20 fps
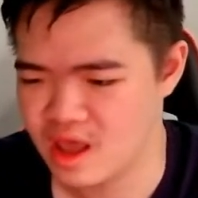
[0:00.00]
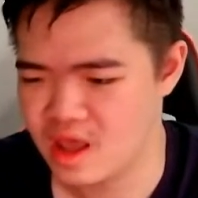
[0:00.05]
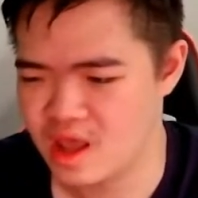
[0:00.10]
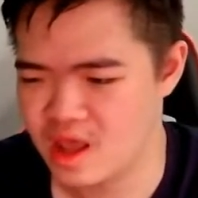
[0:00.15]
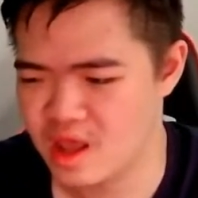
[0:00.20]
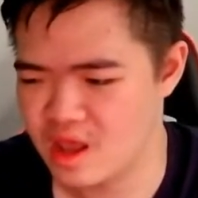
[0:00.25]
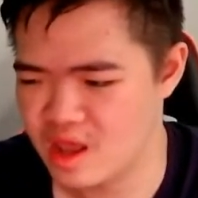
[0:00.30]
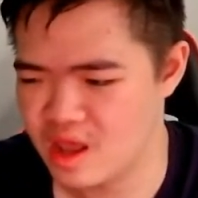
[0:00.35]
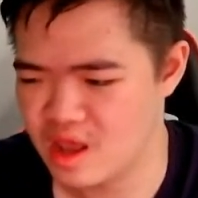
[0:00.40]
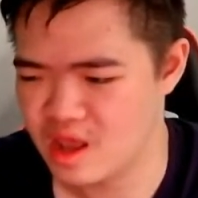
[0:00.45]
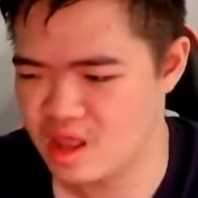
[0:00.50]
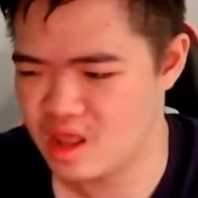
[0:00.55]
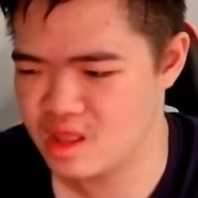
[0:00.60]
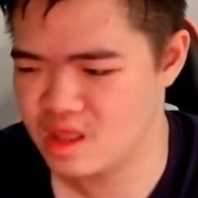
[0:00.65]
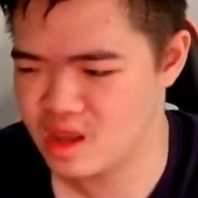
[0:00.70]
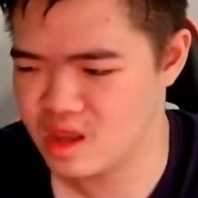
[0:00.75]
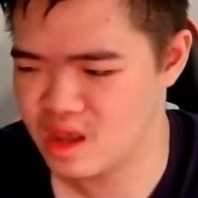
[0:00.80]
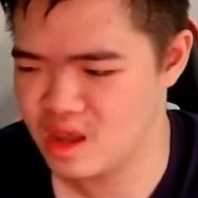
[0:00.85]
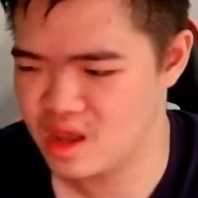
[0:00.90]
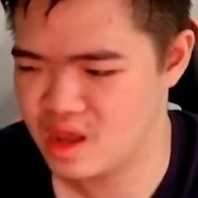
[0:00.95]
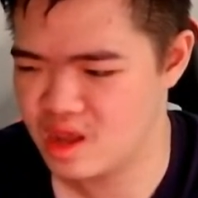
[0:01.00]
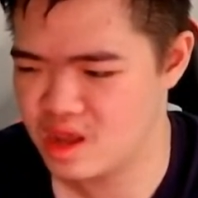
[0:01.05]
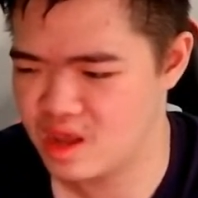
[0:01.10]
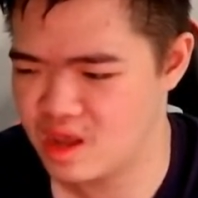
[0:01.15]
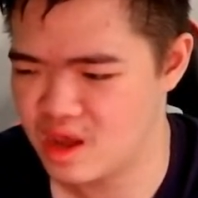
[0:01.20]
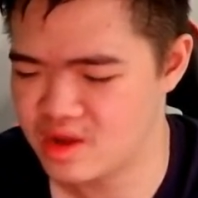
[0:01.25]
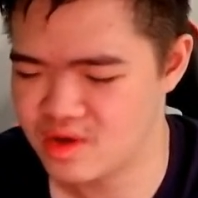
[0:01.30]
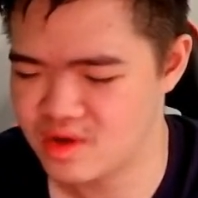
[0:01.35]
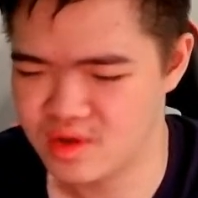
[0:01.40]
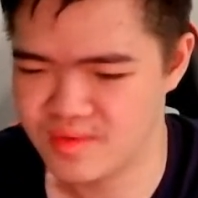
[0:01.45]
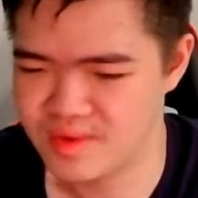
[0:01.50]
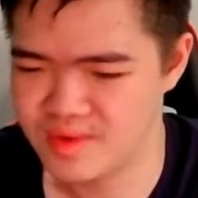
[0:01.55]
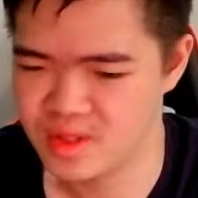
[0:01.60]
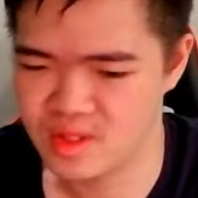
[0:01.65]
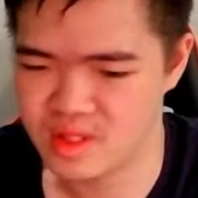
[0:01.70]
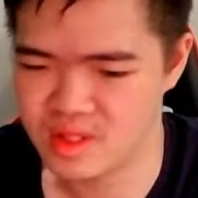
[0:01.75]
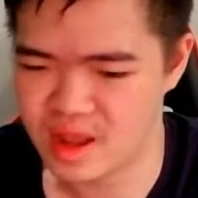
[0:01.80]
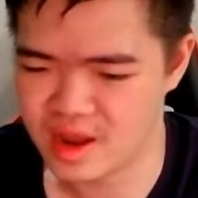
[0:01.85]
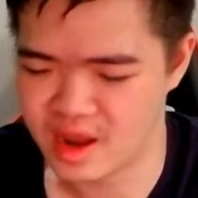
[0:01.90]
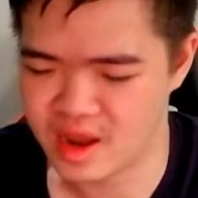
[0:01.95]
and uh, I don't even
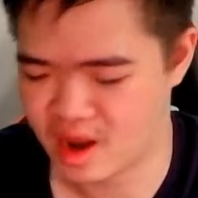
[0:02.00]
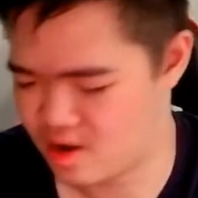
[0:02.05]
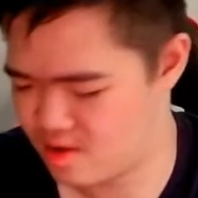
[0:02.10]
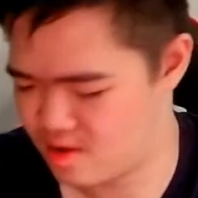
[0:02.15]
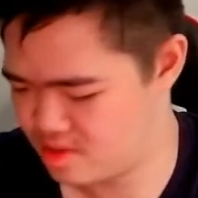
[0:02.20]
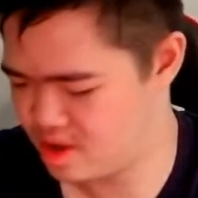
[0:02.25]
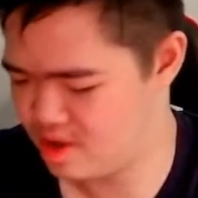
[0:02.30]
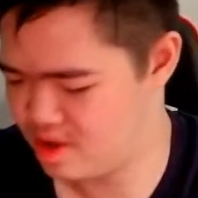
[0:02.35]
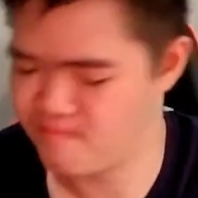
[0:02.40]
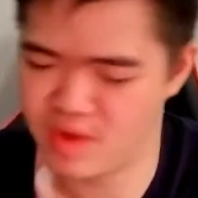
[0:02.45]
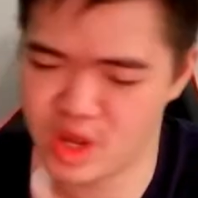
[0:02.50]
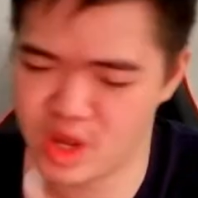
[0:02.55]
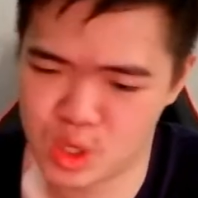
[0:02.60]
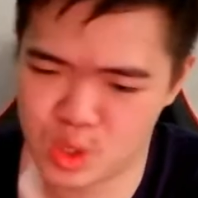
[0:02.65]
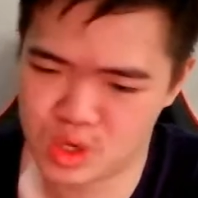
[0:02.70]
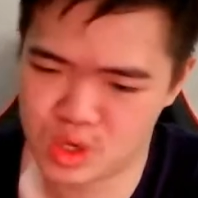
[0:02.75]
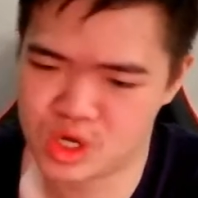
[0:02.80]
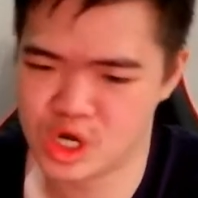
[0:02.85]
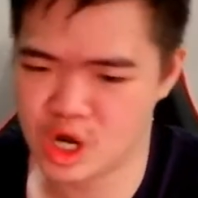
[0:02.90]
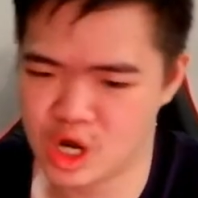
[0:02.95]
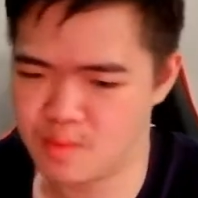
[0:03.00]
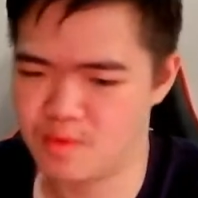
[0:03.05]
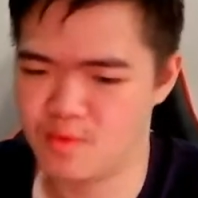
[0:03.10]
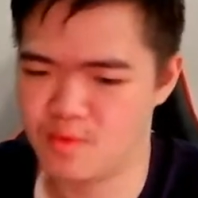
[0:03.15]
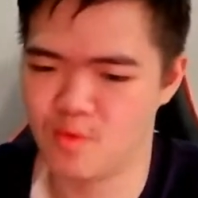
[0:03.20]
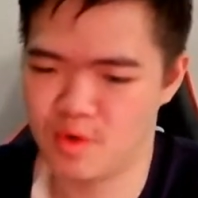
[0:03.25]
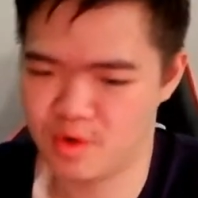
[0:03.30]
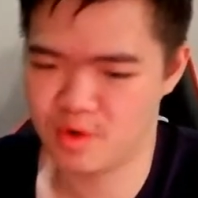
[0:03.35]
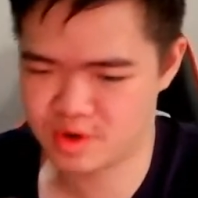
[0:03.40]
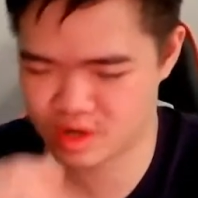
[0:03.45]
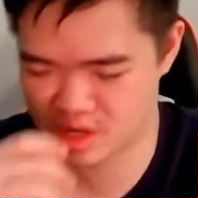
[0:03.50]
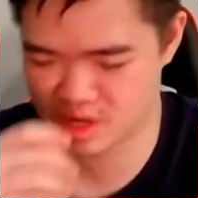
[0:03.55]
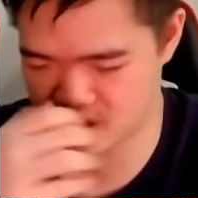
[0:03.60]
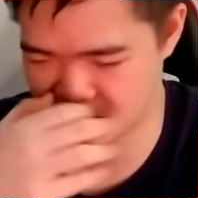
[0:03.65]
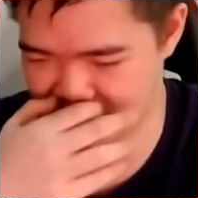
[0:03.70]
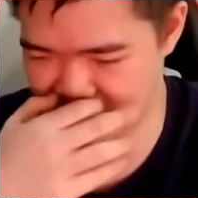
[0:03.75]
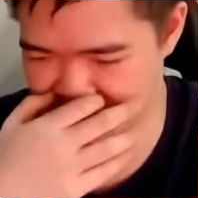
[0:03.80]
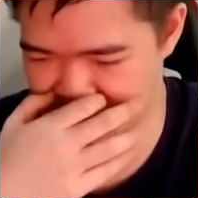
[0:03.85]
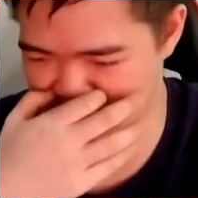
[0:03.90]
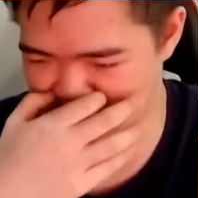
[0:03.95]
like how the matrix chamber works.
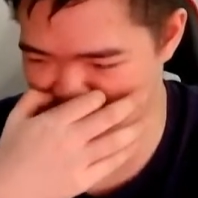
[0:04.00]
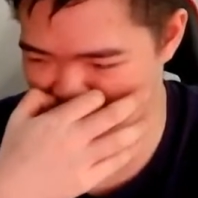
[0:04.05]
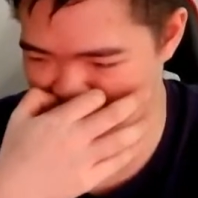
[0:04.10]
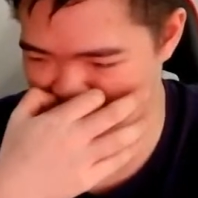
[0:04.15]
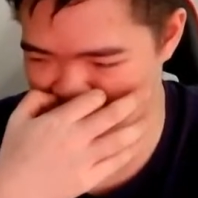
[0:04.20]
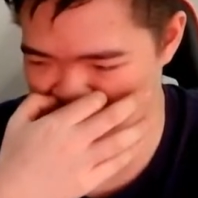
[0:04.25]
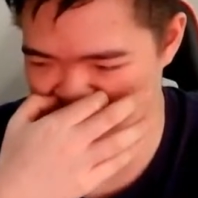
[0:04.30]
Just